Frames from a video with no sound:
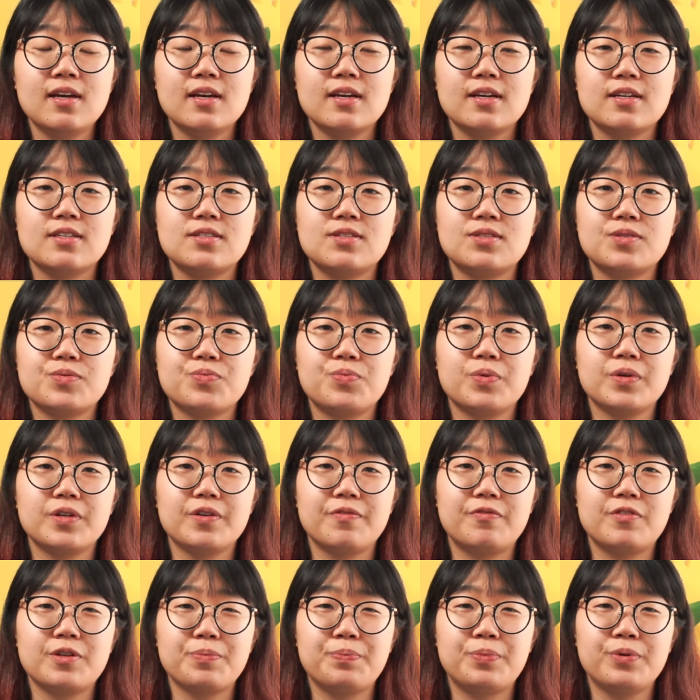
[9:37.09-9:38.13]
It's one
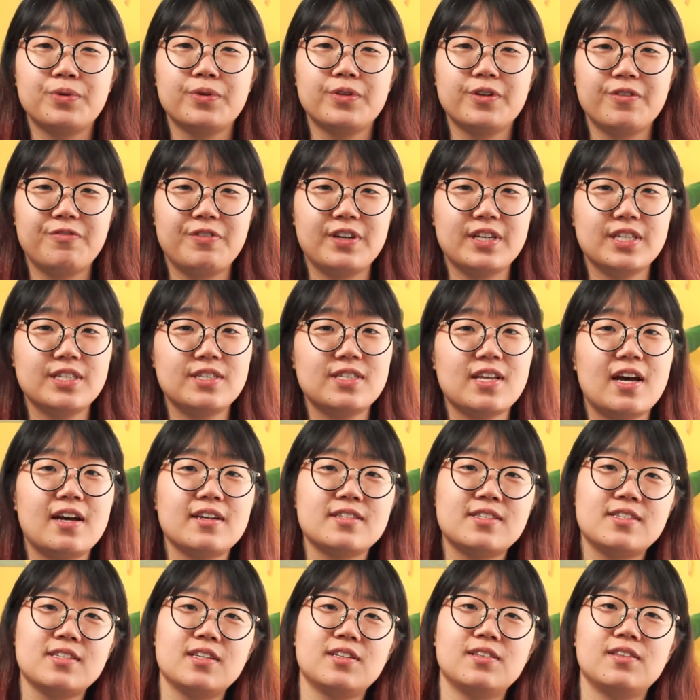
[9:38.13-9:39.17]
of the pullovers
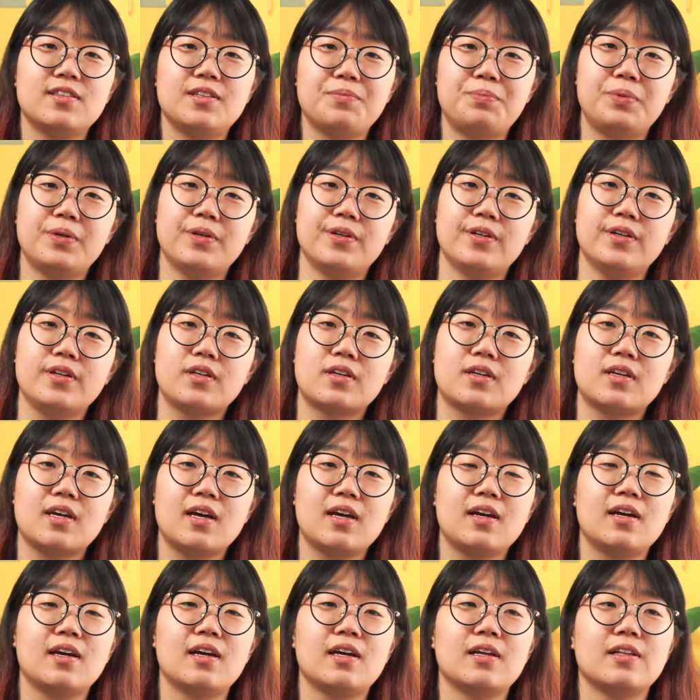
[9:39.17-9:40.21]
that's in the book,
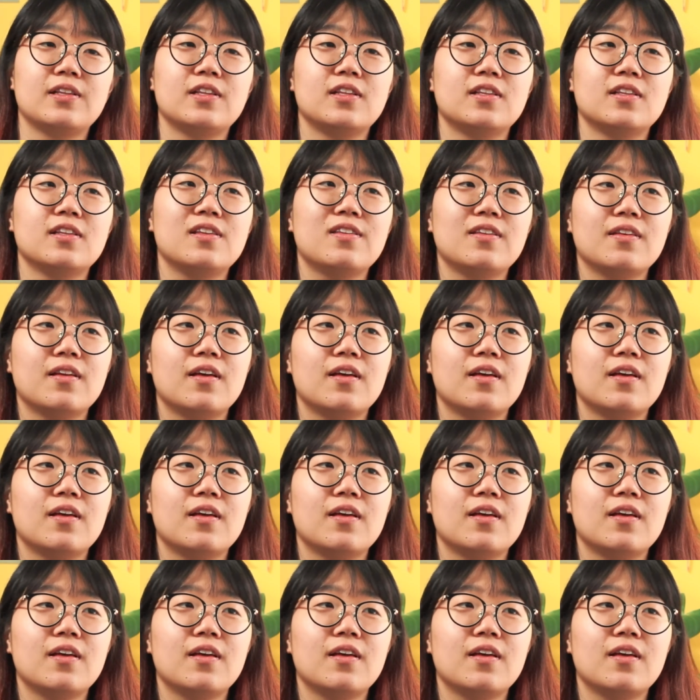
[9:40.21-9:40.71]
and